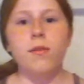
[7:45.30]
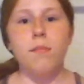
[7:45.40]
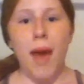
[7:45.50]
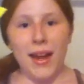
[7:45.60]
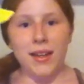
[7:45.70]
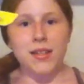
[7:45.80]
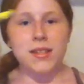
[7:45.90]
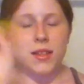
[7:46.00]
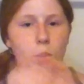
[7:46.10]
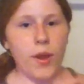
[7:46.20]

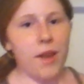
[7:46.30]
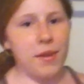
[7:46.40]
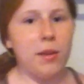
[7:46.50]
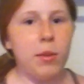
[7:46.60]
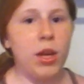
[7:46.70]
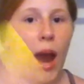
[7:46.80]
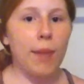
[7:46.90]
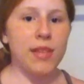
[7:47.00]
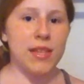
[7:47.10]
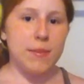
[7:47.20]
Magnus, the one I randomly
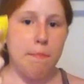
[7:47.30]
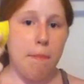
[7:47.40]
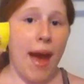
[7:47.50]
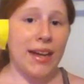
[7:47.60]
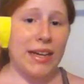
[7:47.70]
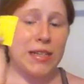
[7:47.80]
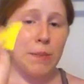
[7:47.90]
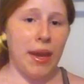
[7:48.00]
grabbed is Magnus